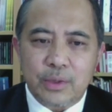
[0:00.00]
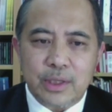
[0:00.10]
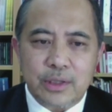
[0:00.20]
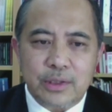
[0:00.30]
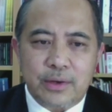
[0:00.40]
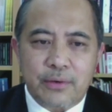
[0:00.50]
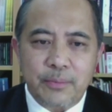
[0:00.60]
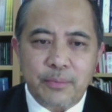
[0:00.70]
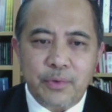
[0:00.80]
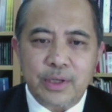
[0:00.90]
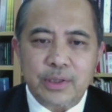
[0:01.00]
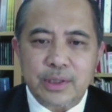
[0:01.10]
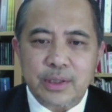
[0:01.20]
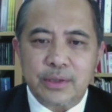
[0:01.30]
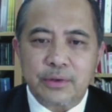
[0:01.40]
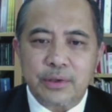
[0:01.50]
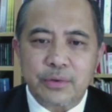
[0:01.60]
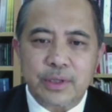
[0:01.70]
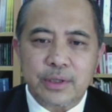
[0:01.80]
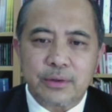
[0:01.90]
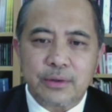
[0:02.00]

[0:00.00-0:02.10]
which has great potential in reducing